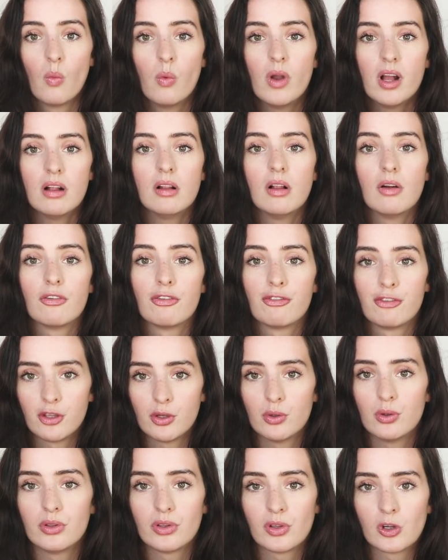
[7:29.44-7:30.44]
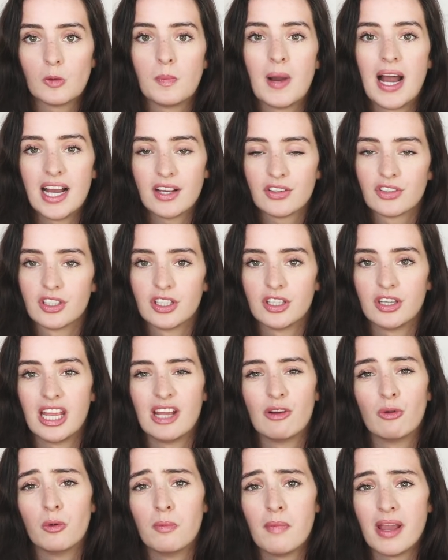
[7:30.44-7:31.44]
will fuel your passion.
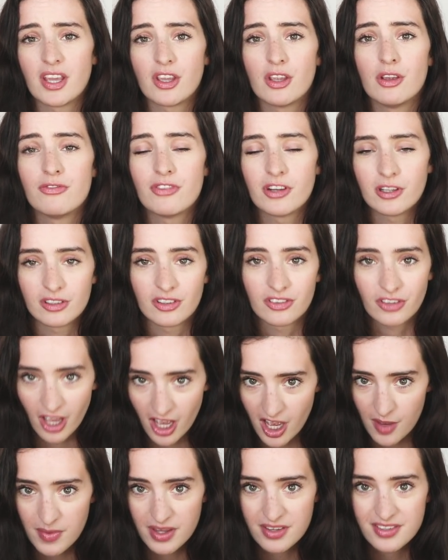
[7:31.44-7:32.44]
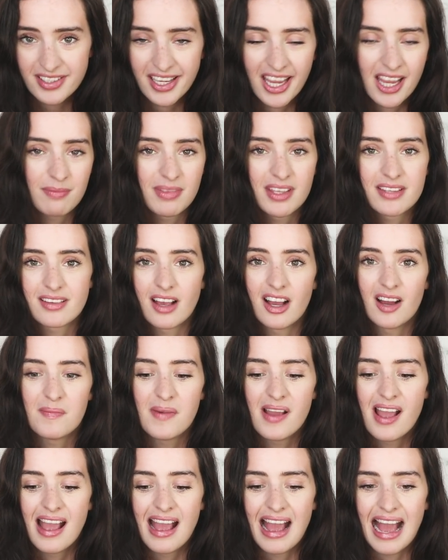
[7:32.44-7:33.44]
It will make you feel determined to keep this
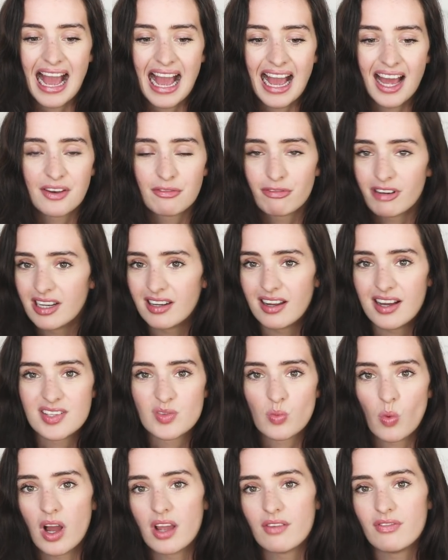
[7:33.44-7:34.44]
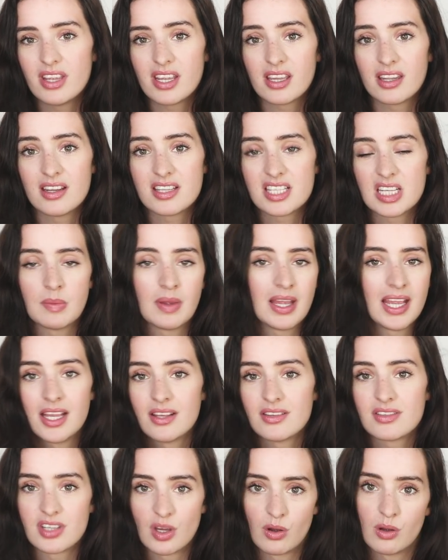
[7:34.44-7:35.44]
up and realize why veganism
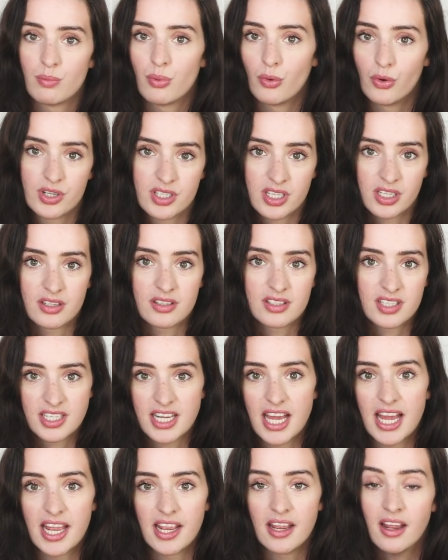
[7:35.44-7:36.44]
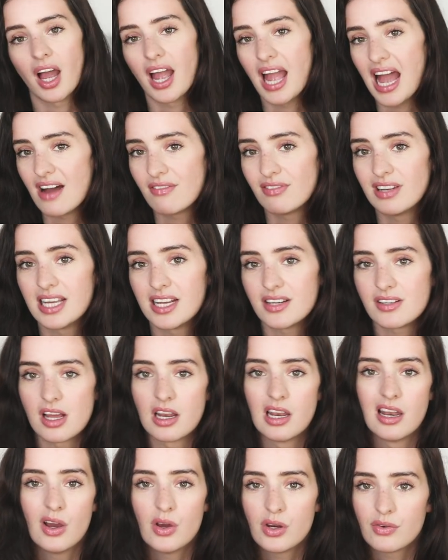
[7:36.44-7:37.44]
is so important today. I have linked a
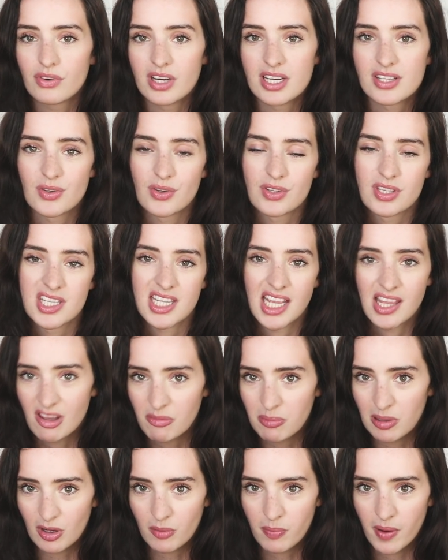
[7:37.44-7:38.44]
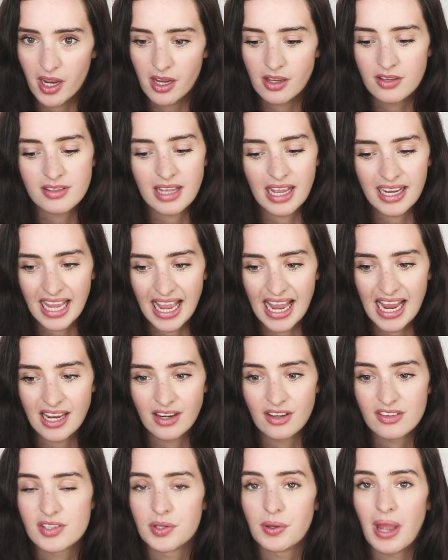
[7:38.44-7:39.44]
load of resources in the blog post
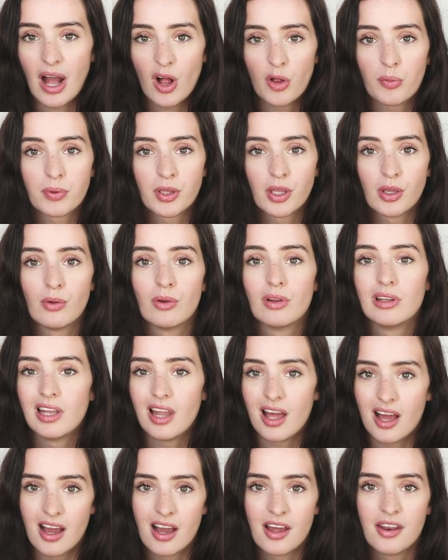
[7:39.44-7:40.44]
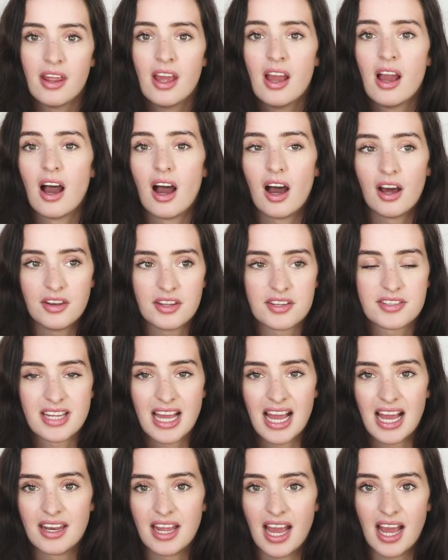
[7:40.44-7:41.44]
again to help you learn,
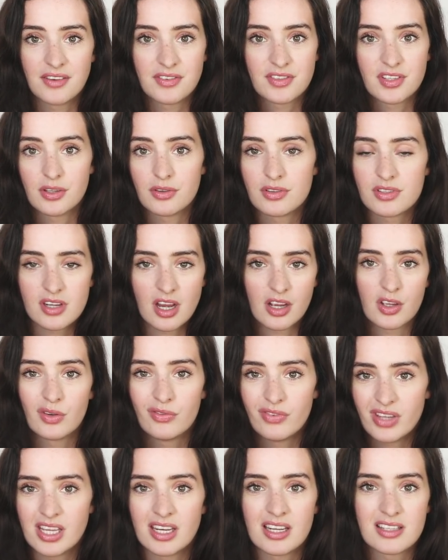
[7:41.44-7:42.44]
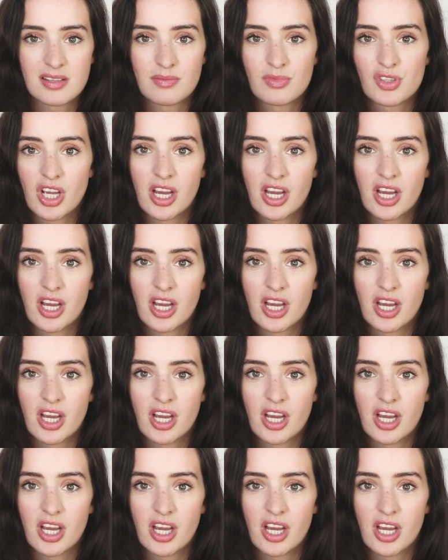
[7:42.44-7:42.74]
understand, and to start your veganism